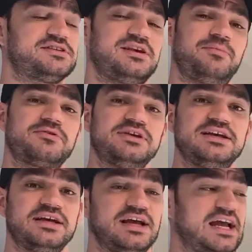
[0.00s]

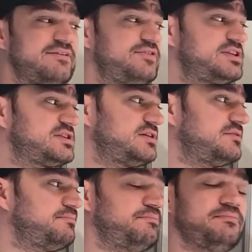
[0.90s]
typically, if it's
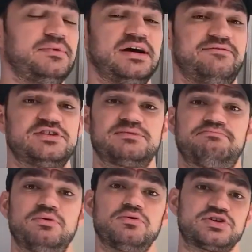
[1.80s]
a
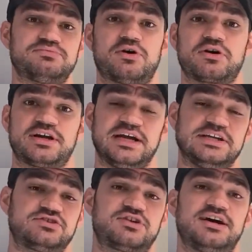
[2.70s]
bullish market and
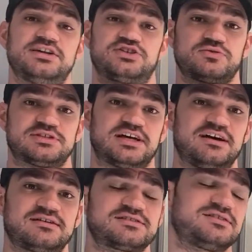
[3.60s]
you're trying to short
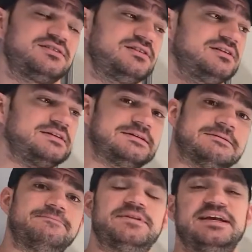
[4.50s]
stocks,
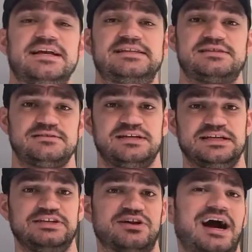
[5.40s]

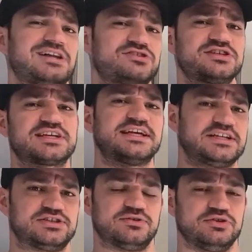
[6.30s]
your odds are just
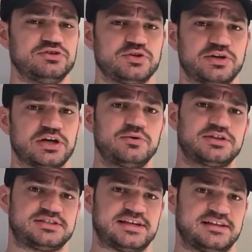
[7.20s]
against you. You usually want to go with
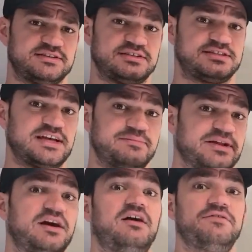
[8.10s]
the
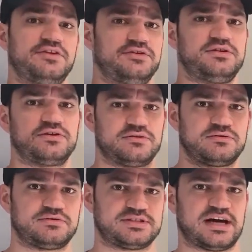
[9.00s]
sentiment of the
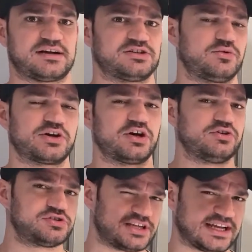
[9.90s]
stocks. You don't want to go
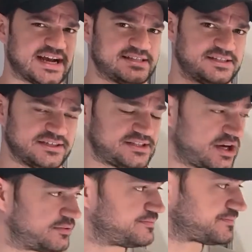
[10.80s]
usually against it.
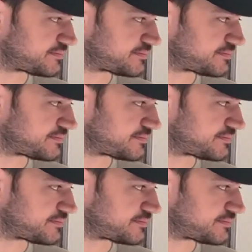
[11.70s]
So